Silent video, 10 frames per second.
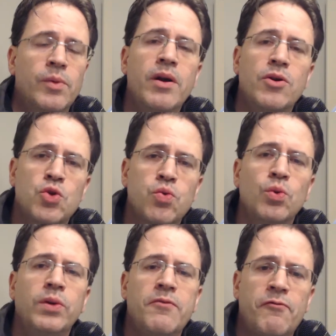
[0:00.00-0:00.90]
We are
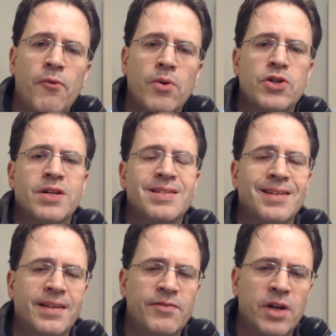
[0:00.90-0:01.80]
truly fortunate
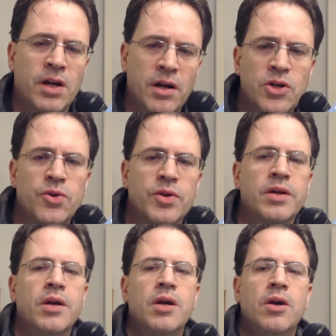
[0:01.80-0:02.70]
to live in a country